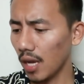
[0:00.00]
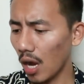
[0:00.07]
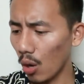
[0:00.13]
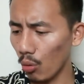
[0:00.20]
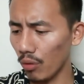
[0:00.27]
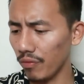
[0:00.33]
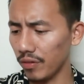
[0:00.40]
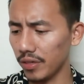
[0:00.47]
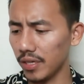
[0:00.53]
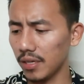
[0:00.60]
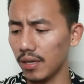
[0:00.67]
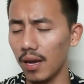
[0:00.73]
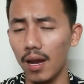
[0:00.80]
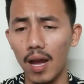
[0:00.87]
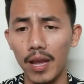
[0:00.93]
However,
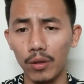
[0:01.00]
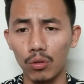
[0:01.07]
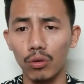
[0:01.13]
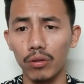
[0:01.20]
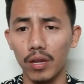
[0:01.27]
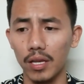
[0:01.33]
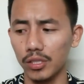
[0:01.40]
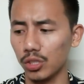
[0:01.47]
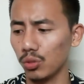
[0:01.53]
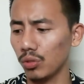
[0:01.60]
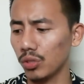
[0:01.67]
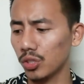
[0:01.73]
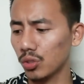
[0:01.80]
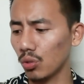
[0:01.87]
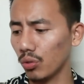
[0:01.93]
the High Court has
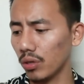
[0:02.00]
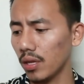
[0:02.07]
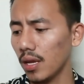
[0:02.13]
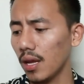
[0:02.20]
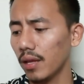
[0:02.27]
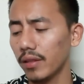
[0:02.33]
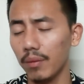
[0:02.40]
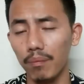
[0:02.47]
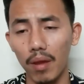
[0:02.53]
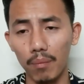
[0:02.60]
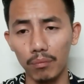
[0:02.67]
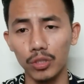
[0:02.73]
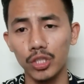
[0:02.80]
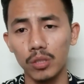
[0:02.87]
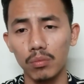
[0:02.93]
restored the
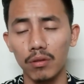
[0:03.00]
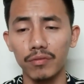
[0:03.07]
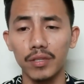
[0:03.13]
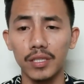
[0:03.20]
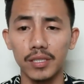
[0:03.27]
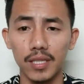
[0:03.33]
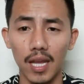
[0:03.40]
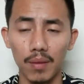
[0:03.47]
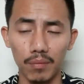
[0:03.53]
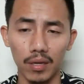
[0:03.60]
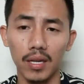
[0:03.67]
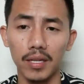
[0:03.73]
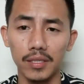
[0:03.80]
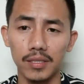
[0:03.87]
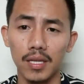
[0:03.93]
membership of these
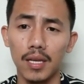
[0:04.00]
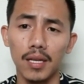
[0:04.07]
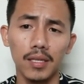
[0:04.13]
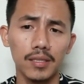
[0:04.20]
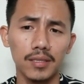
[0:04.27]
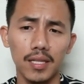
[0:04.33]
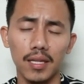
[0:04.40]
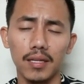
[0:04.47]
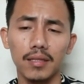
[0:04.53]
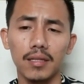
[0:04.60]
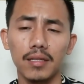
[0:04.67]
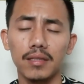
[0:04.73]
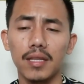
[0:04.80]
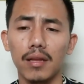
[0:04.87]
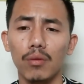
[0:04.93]
MLAs, stating
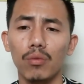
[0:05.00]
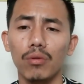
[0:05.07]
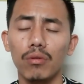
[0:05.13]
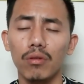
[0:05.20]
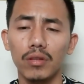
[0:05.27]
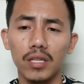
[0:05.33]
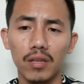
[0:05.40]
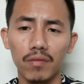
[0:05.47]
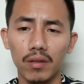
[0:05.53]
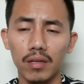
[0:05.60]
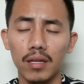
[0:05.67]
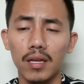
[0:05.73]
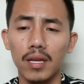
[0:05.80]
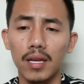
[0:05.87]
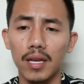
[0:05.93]
that they were not
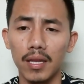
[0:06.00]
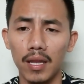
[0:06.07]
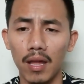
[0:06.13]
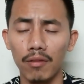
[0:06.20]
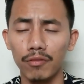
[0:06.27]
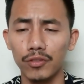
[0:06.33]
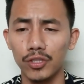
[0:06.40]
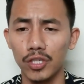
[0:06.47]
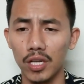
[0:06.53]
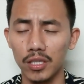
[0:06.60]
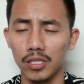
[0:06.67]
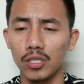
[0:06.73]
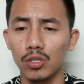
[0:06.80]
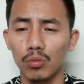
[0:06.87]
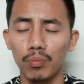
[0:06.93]
given enough
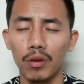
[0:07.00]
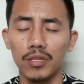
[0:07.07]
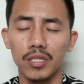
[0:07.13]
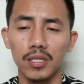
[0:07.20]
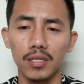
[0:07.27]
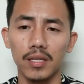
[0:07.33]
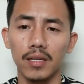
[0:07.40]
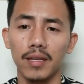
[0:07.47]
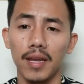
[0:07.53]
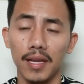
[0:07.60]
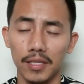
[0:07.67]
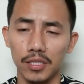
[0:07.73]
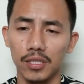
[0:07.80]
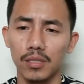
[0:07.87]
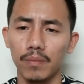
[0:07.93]
chance to present their
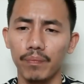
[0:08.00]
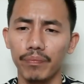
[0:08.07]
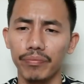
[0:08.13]
case.